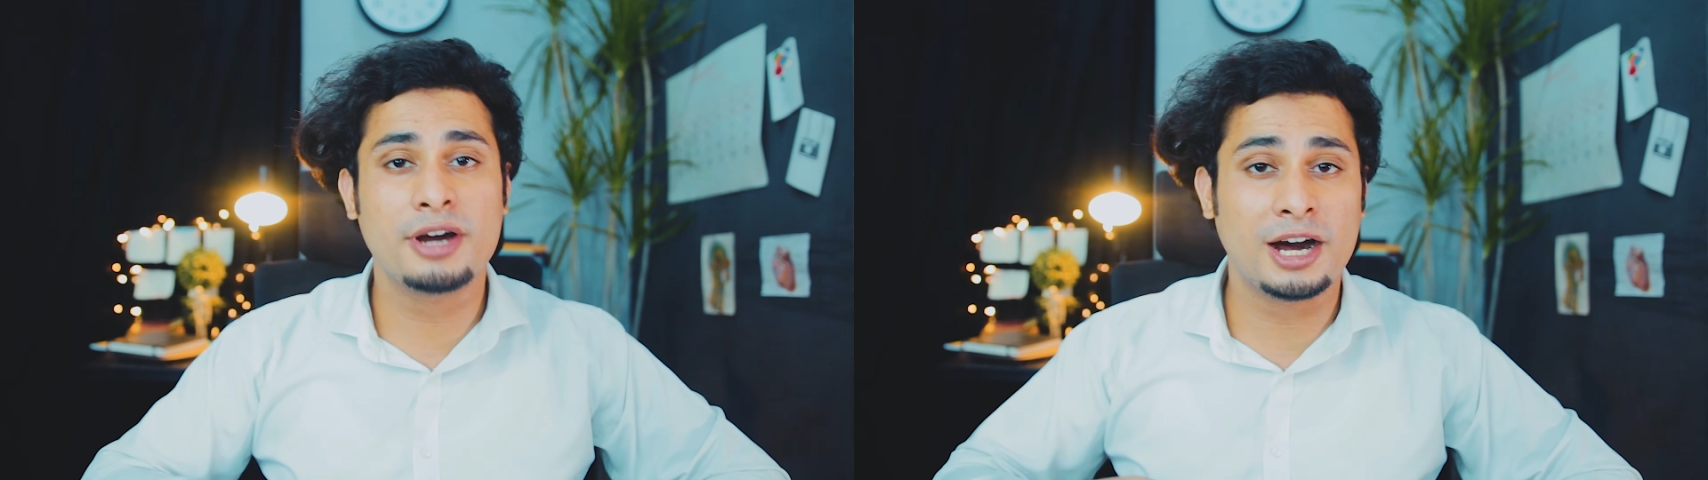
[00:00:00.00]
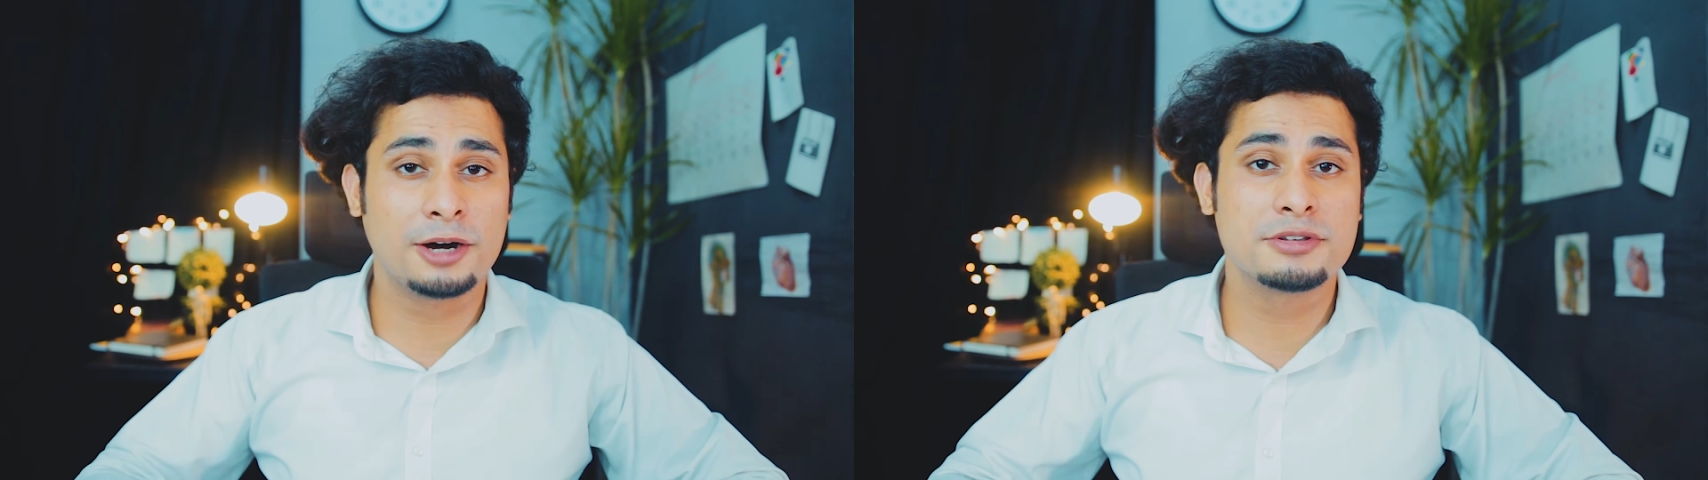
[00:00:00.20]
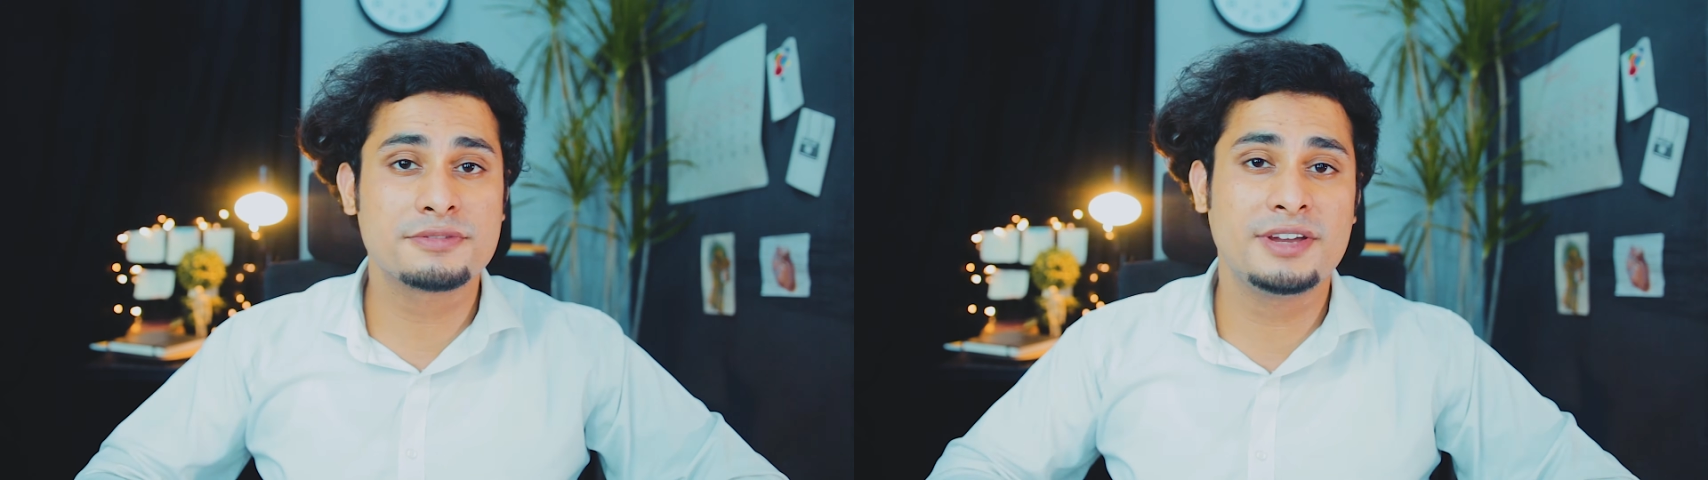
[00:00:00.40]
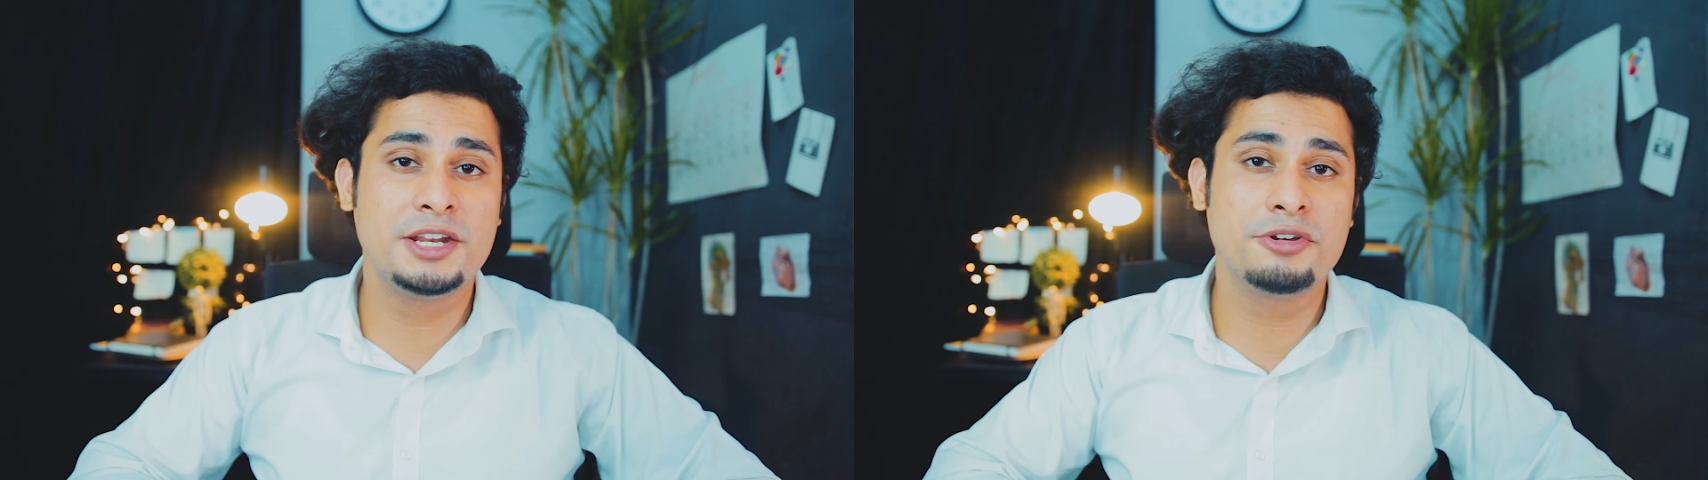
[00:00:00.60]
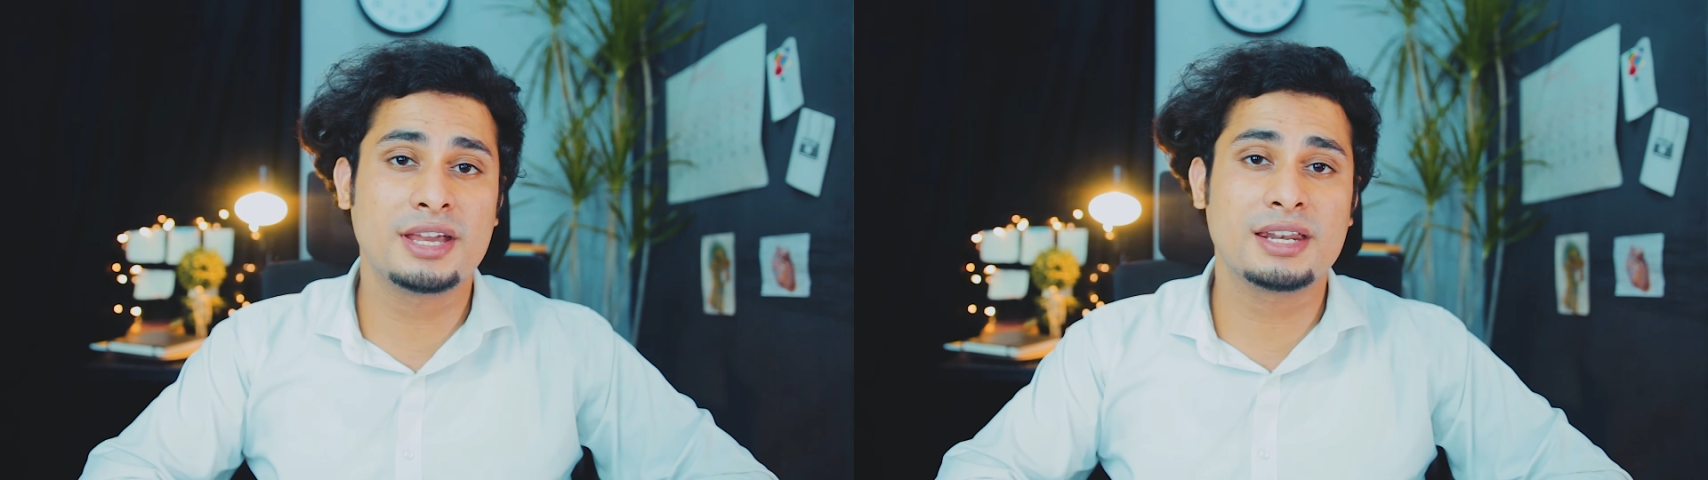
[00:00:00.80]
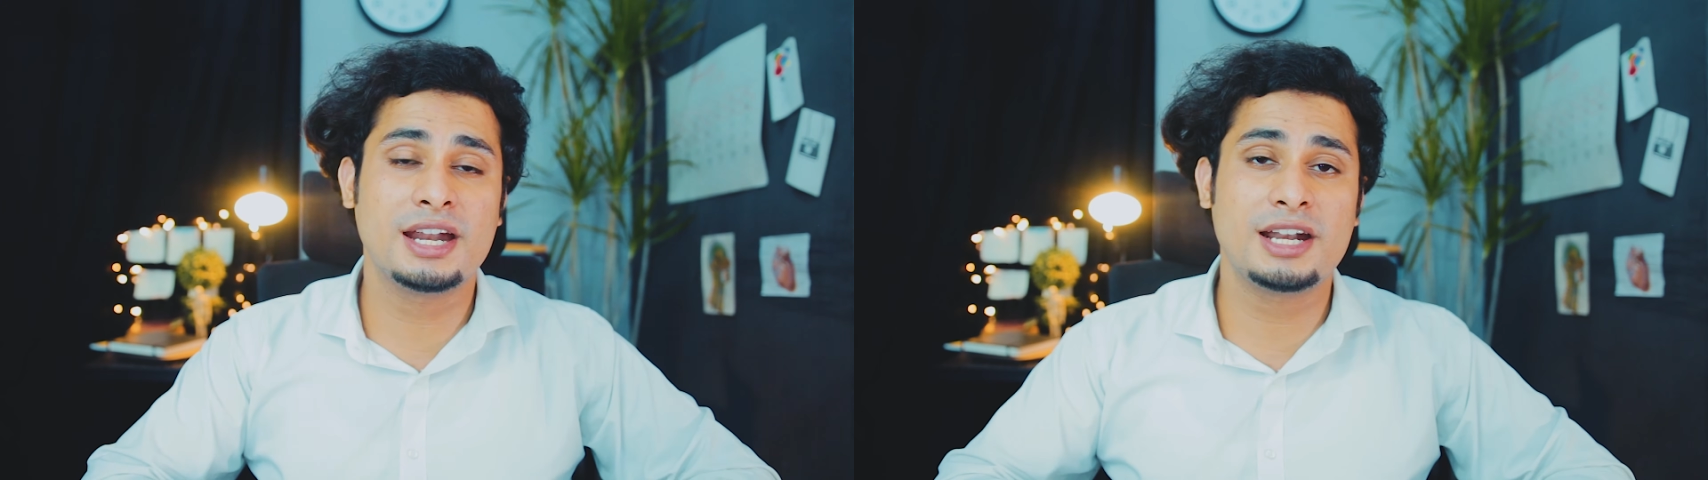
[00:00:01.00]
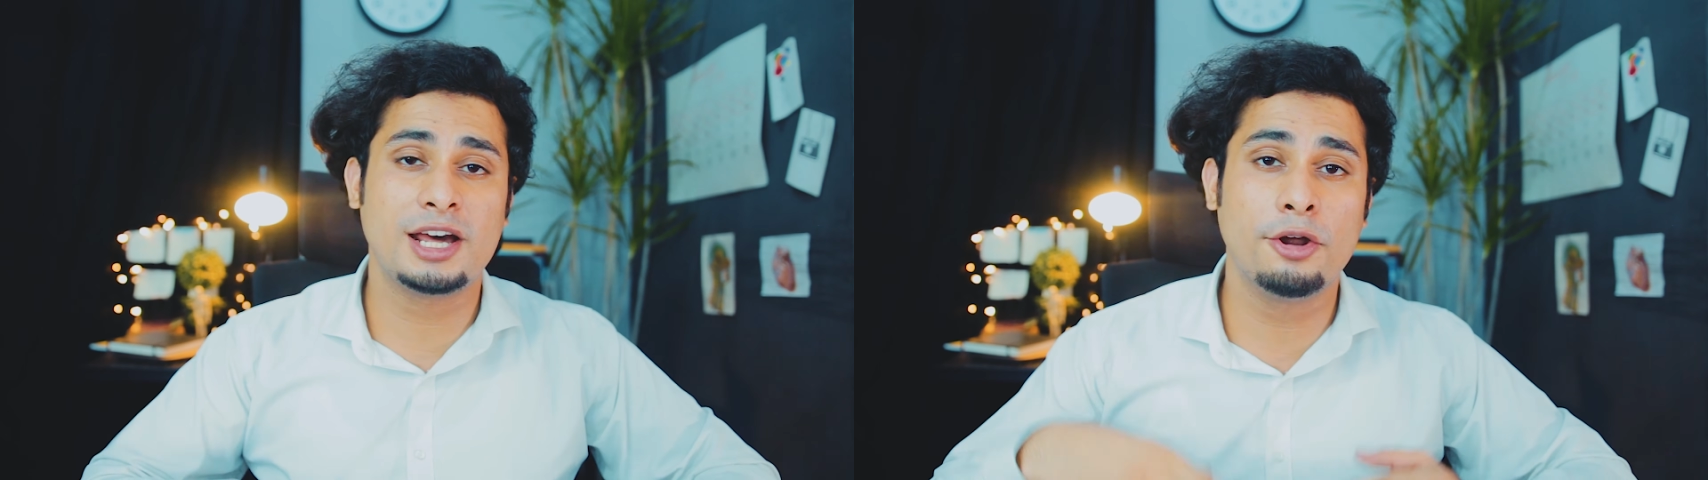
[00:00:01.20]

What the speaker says: house where you can get